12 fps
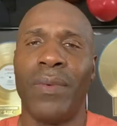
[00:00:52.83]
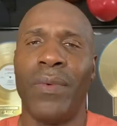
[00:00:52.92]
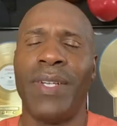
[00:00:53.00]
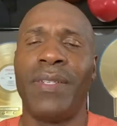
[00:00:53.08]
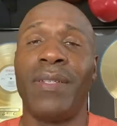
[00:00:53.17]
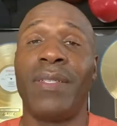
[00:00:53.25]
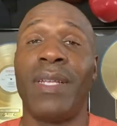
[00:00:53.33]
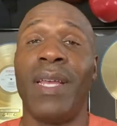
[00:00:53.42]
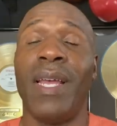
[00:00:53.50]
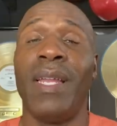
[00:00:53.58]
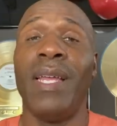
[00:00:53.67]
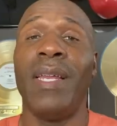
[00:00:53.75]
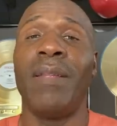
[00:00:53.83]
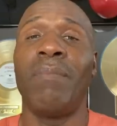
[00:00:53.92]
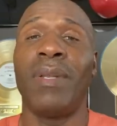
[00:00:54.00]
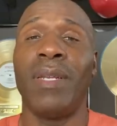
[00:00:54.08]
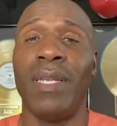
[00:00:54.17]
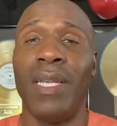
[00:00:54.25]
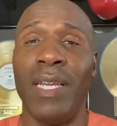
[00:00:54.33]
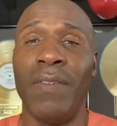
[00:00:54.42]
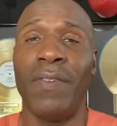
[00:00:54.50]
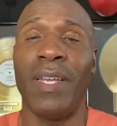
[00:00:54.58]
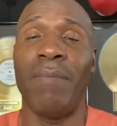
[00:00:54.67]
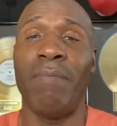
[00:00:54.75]
Richard said he didn't
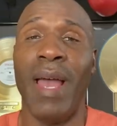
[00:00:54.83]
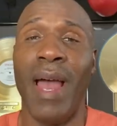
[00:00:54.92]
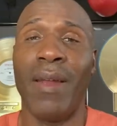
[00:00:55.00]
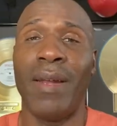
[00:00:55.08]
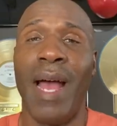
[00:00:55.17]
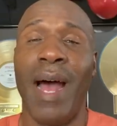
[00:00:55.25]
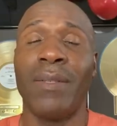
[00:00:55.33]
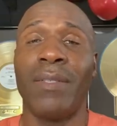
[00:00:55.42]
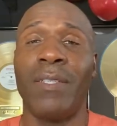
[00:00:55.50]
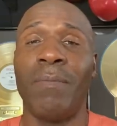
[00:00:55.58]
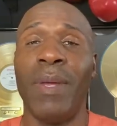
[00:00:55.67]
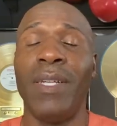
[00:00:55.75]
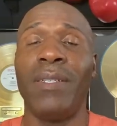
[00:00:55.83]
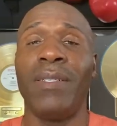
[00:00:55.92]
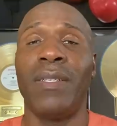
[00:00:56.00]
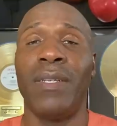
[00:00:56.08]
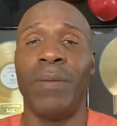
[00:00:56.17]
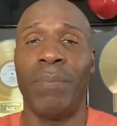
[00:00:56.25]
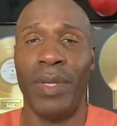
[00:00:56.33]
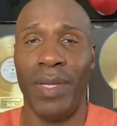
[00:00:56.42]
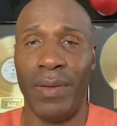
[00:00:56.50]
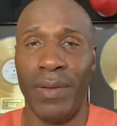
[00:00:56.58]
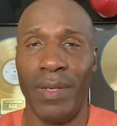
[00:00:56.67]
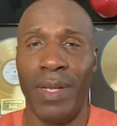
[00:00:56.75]
believe it mattered how suspicious he
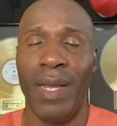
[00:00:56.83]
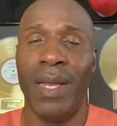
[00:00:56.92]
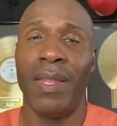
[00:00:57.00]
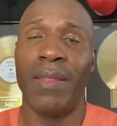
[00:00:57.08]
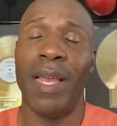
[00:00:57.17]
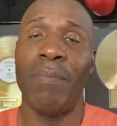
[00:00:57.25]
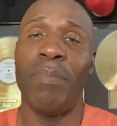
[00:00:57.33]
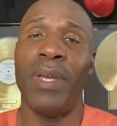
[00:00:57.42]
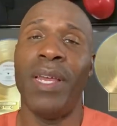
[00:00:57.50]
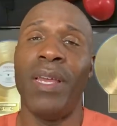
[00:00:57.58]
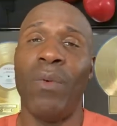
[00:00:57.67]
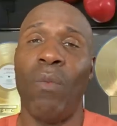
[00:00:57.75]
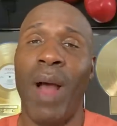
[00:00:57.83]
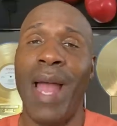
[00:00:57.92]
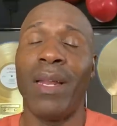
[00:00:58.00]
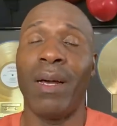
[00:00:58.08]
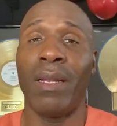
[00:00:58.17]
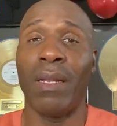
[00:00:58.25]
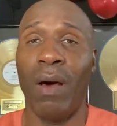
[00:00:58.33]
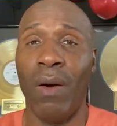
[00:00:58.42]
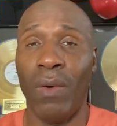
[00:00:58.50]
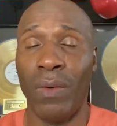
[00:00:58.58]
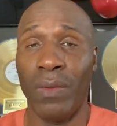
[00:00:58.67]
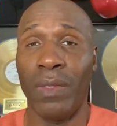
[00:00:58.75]
appeared that being white
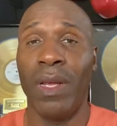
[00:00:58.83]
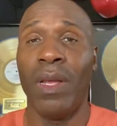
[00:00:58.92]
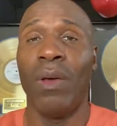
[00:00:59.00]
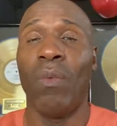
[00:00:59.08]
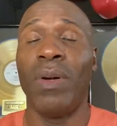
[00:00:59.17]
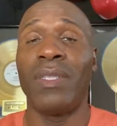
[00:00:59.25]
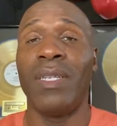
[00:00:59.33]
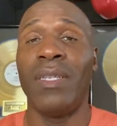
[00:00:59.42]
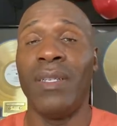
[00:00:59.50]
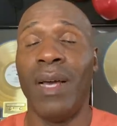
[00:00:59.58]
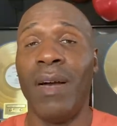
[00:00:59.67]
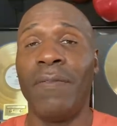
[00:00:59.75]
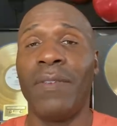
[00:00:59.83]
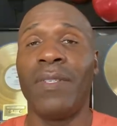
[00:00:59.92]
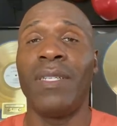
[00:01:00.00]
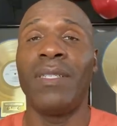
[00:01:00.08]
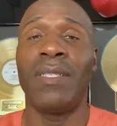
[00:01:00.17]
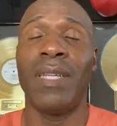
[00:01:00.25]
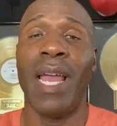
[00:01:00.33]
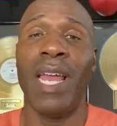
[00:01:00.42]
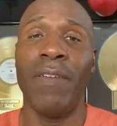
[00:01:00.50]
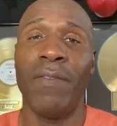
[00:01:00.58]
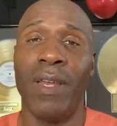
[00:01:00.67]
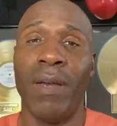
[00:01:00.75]
alone was enough to
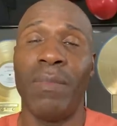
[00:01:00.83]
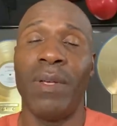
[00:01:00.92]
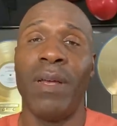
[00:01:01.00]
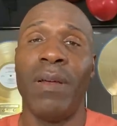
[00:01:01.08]
save him